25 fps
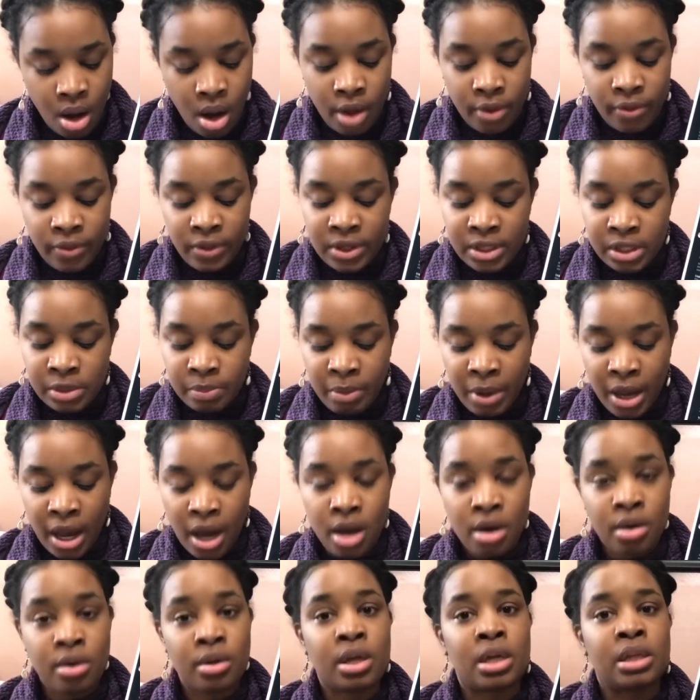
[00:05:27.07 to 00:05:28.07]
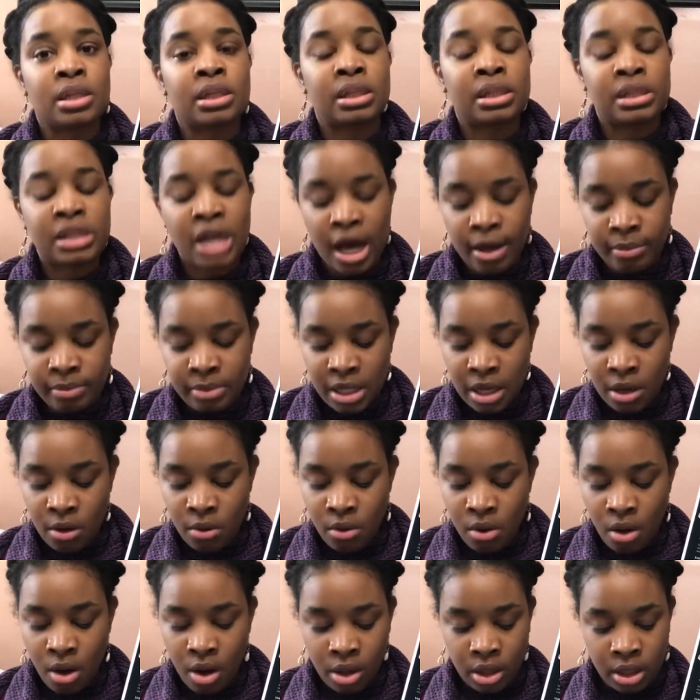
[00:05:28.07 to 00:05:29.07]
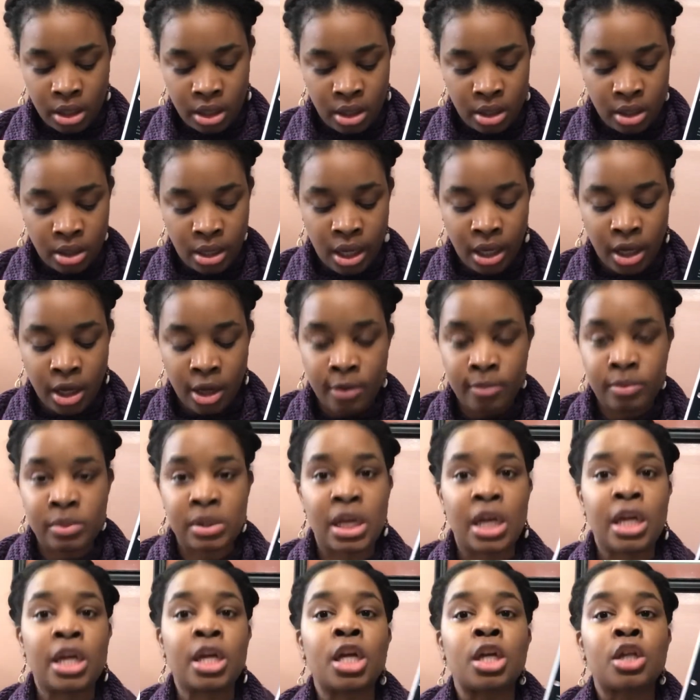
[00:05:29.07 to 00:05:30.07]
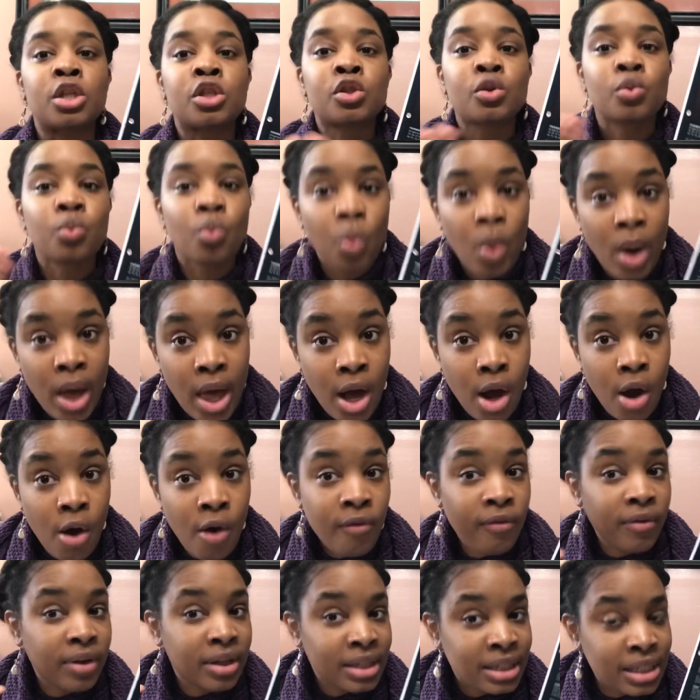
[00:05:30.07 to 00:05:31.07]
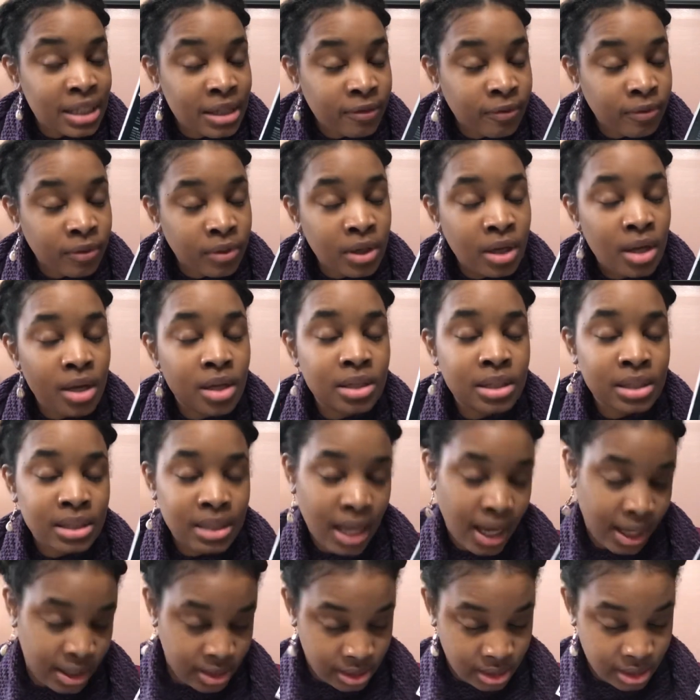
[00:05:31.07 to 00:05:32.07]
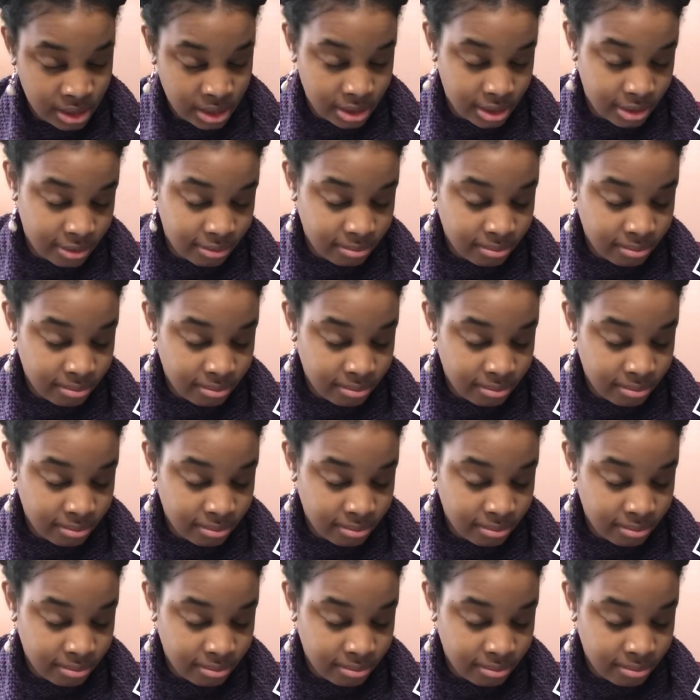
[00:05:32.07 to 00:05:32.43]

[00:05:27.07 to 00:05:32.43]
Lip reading: This pattern is a top-down cardigan that comes in 12 different sizes.